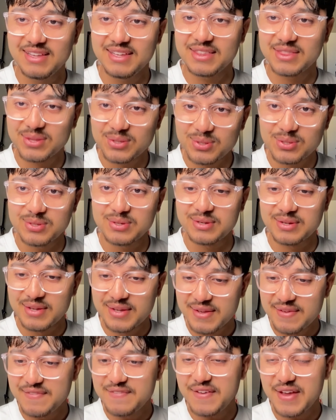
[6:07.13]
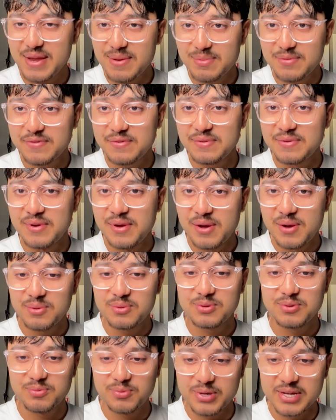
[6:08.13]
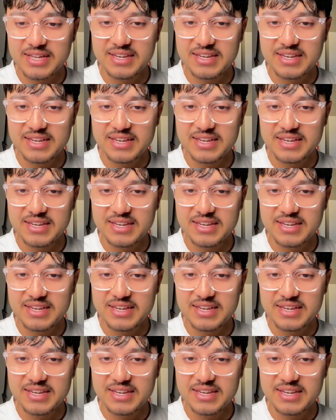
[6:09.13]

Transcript: thought Fable would win